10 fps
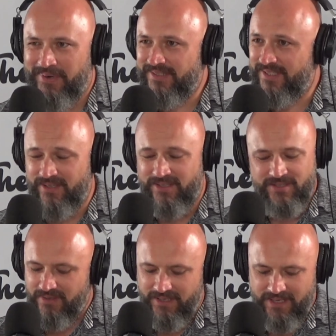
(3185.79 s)
You know, you just got
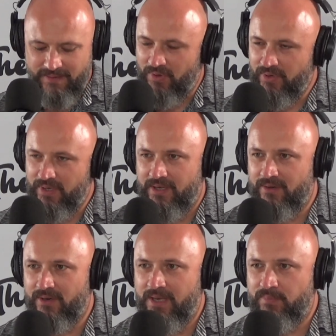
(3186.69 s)
to keep knocking. Eh? You got to
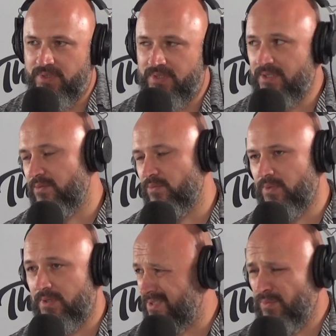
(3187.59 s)
keep persistent
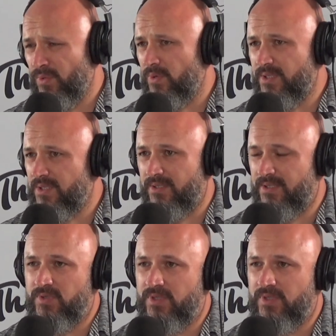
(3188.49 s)
because someone will listen at some stage.